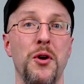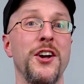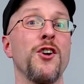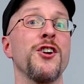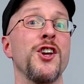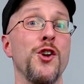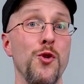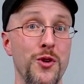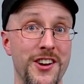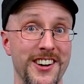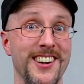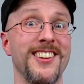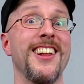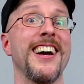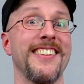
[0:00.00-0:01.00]
Boy, are you
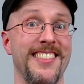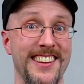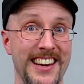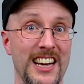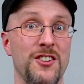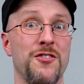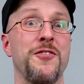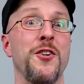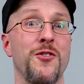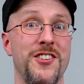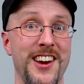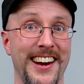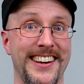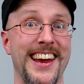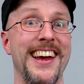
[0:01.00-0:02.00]
gonna like the next few
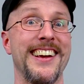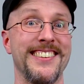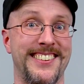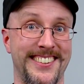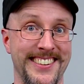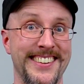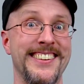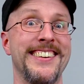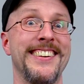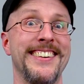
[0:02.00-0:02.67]
decades.